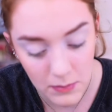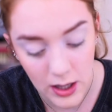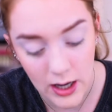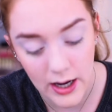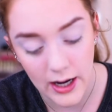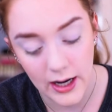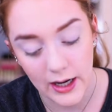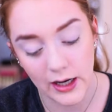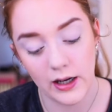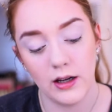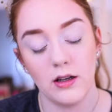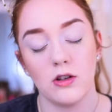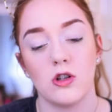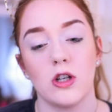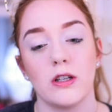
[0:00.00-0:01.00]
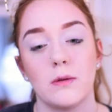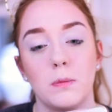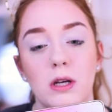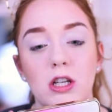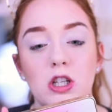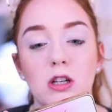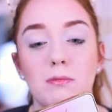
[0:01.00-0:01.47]
my Just
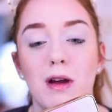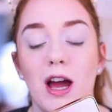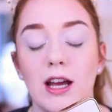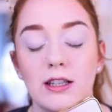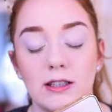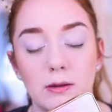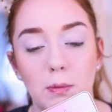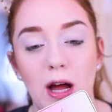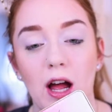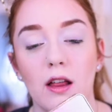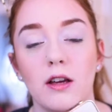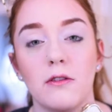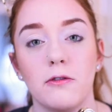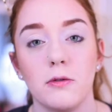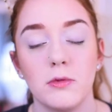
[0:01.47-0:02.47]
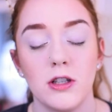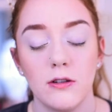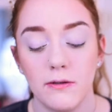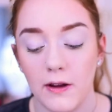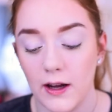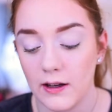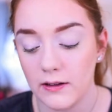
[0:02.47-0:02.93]
Peachy Mattes palette from Too
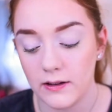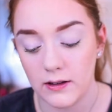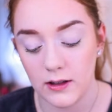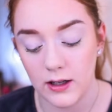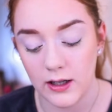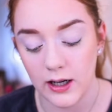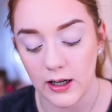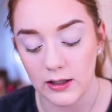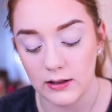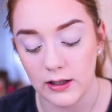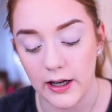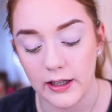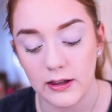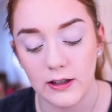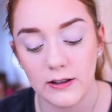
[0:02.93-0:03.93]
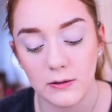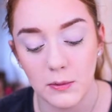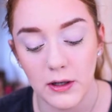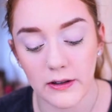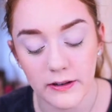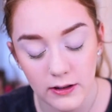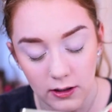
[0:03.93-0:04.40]
Faced. Again, like this
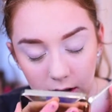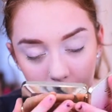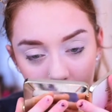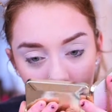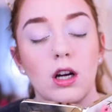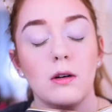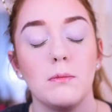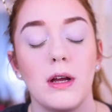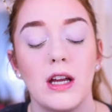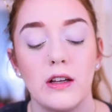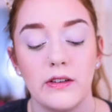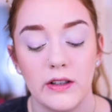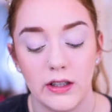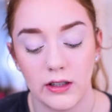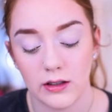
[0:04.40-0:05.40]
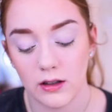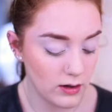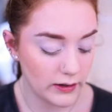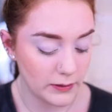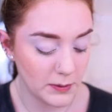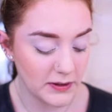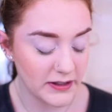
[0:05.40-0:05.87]
smells amazing.
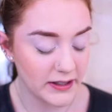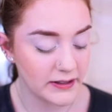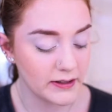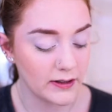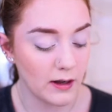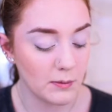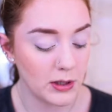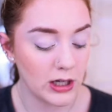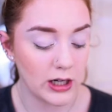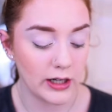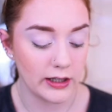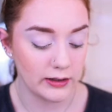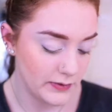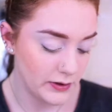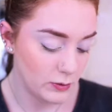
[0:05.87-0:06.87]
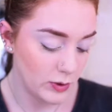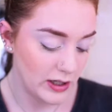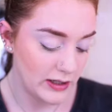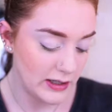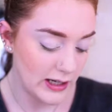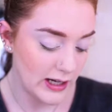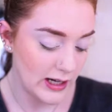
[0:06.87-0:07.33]
It smells like summer and
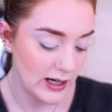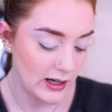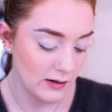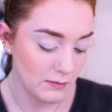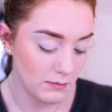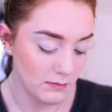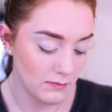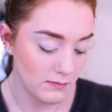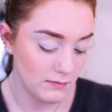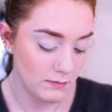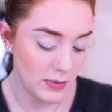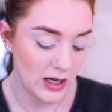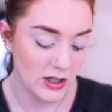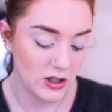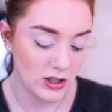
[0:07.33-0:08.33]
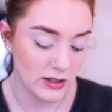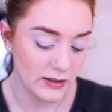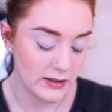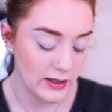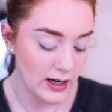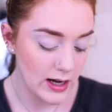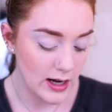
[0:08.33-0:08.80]
sweet tea and
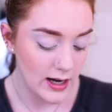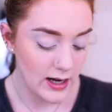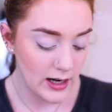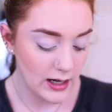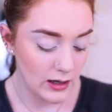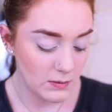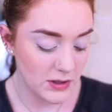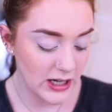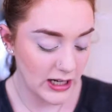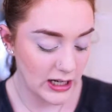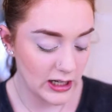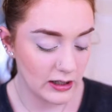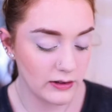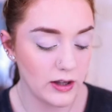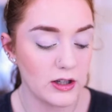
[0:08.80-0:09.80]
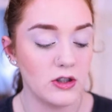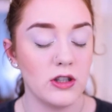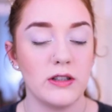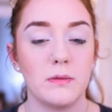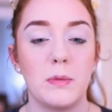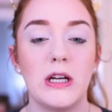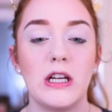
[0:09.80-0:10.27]
peaches. And I'm taking the
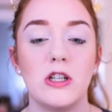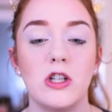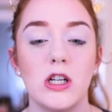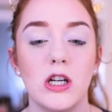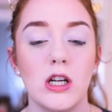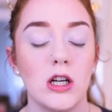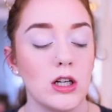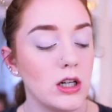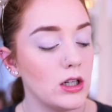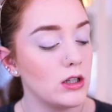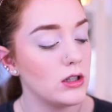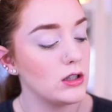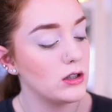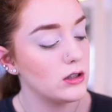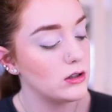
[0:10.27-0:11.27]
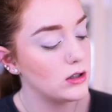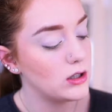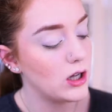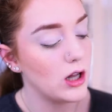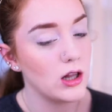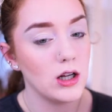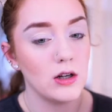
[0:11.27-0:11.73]
Just Peachy
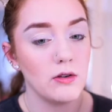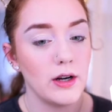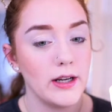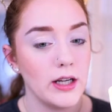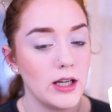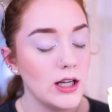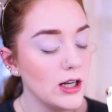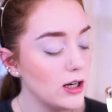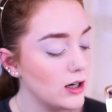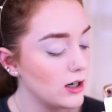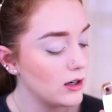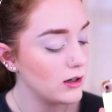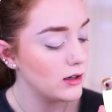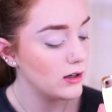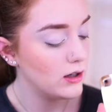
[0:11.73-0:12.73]
color right here